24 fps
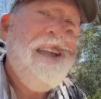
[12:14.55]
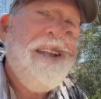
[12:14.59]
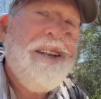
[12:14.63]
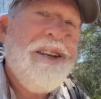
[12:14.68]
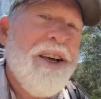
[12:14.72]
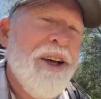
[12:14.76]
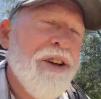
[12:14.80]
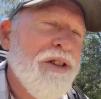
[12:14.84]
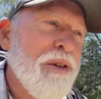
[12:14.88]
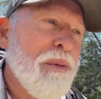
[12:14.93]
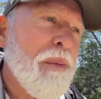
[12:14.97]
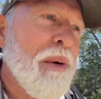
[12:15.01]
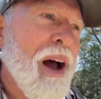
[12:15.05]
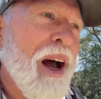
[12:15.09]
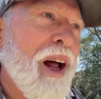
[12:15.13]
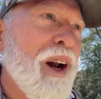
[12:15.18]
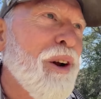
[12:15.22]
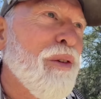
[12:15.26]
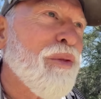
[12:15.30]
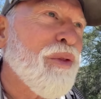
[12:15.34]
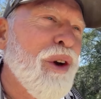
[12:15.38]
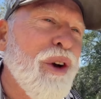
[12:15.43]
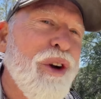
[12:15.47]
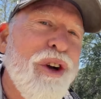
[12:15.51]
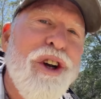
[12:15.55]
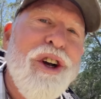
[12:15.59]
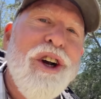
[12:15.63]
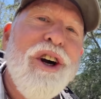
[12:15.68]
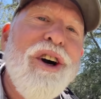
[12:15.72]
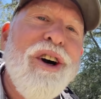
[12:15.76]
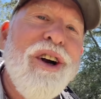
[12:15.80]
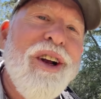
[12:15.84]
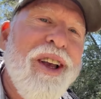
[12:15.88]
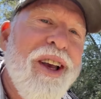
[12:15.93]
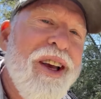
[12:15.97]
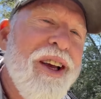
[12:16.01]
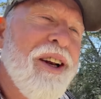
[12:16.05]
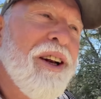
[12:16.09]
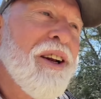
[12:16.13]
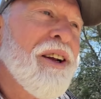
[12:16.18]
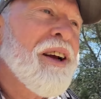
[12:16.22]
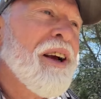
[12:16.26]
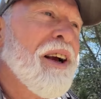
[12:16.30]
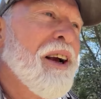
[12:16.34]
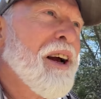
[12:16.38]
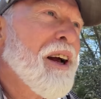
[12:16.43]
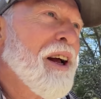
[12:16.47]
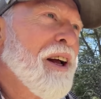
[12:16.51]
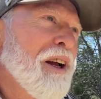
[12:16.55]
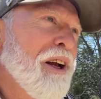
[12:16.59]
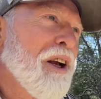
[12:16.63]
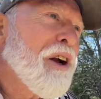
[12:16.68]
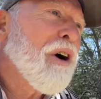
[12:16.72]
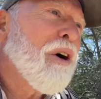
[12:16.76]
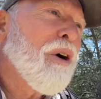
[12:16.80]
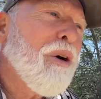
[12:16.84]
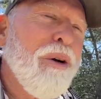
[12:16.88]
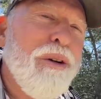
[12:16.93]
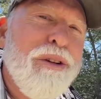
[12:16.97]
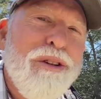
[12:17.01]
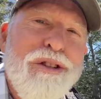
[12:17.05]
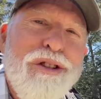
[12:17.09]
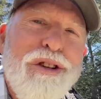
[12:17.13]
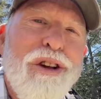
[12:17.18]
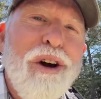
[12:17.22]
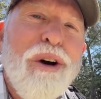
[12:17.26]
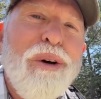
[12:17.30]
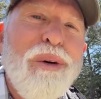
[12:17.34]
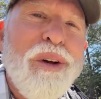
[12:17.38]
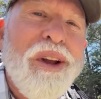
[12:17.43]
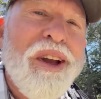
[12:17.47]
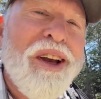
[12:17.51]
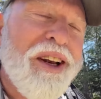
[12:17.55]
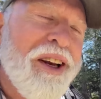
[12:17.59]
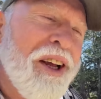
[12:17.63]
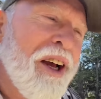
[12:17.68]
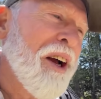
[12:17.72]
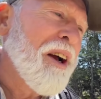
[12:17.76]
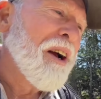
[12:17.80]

Doesn't matter if you cook it, cold soak it,